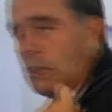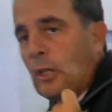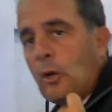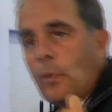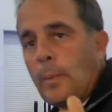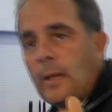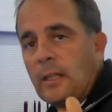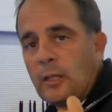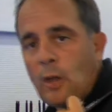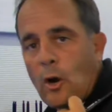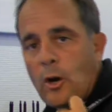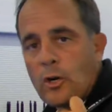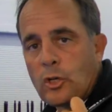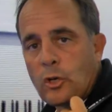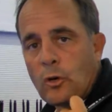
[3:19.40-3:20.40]
little bit
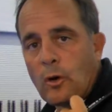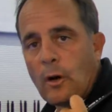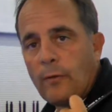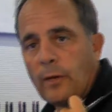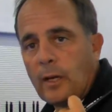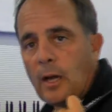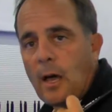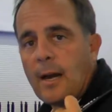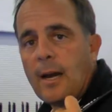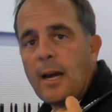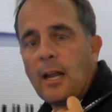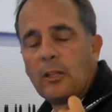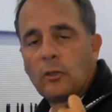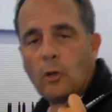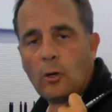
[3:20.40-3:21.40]
larger of a gun, and
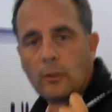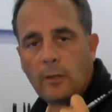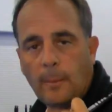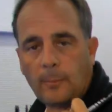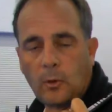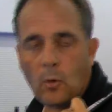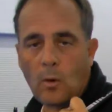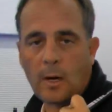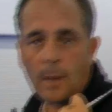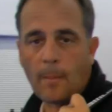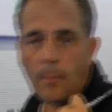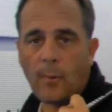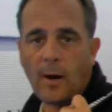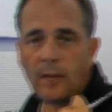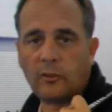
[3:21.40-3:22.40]
it's hooked up to a
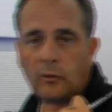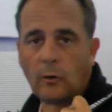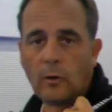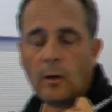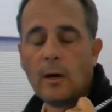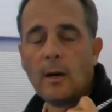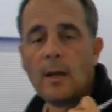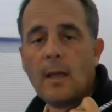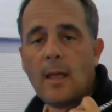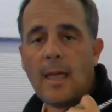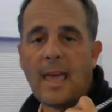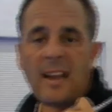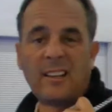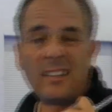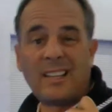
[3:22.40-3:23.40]
compressor,
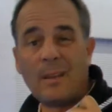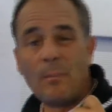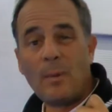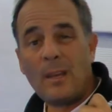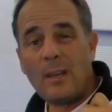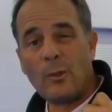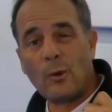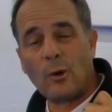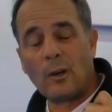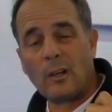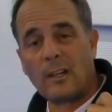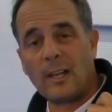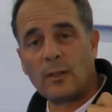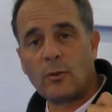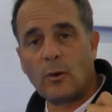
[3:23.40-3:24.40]
and it can be either an
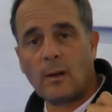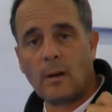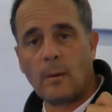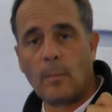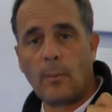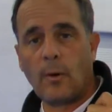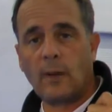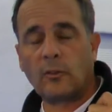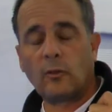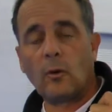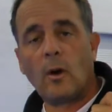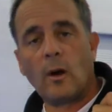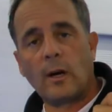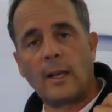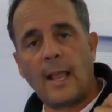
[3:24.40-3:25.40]
electric compressor
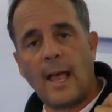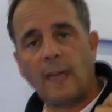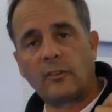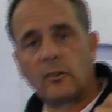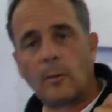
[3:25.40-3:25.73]
or a gas